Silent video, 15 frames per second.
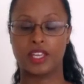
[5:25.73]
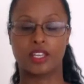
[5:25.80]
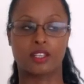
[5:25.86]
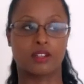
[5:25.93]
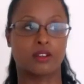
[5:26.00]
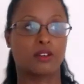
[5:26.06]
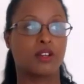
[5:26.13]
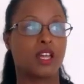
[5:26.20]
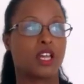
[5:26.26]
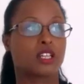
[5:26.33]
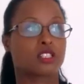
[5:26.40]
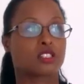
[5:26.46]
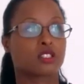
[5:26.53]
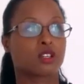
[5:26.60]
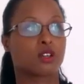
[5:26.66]
You know,
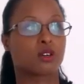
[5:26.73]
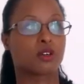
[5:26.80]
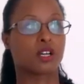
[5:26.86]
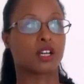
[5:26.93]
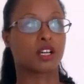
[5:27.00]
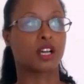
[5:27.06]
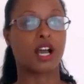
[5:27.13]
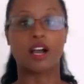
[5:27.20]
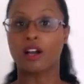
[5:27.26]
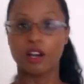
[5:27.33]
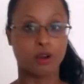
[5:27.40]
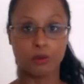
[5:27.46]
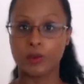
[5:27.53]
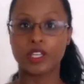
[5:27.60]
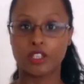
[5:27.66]
so
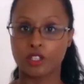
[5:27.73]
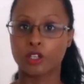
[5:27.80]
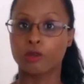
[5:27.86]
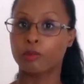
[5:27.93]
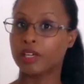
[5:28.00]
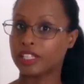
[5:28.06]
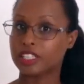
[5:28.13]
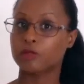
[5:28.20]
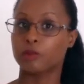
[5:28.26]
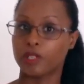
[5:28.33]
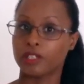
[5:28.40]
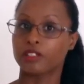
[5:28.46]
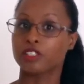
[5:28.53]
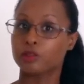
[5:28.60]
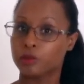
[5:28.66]
we know by
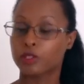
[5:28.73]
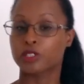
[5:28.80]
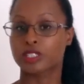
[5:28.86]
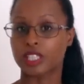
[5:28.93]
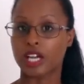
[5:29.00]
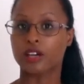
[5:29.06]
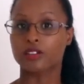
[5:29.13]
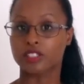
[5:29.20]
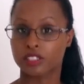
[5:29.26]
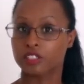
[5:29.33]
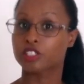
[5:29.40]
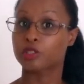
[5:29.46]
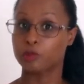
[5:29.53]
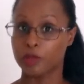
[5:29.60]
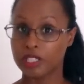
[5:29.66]
experience, because our
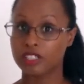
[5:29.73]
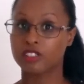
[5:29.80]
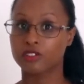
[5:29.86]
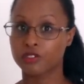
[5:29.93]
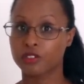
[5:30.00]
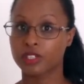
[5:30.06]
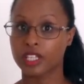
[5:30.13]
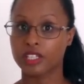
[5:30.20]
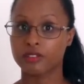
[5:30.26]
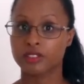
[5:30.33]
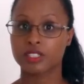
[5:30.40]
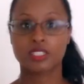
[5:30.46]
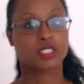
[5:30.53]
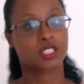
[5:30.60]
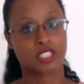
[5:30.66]
son speaks the 4
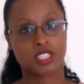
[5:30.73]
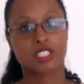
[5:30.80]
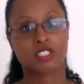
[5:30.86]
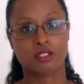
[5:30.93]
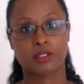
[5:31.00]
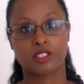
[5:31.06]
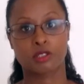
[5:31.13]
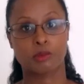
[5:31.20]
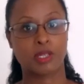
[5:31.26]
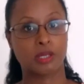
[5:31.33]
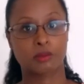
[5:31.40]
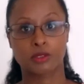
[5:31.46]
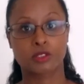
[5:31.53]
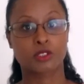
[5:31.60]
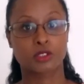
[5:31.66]
languages, that she's going to be
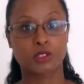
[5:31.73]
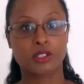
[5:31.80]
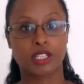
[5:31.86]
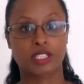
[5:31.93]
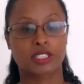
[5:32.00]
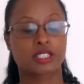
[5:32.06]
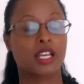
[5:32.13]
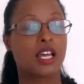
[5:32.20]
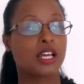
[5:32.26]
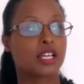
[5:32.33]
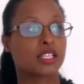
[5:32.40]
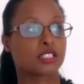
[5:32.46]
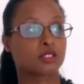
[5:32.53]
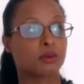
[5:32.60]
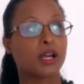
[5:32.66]
able to do that
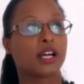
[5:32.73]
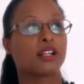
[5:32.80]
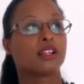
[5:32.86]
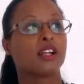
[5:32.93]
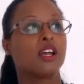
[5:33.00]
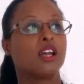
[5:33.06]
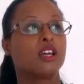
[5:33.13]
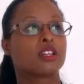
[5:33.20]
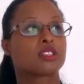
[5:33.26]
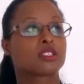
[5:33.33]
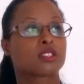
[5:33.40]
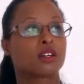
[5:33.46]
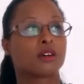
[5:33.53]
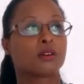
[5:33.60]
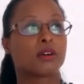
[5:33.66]
as well.
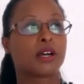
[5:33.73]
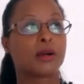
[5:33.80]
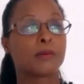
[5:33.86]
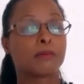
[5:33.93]
So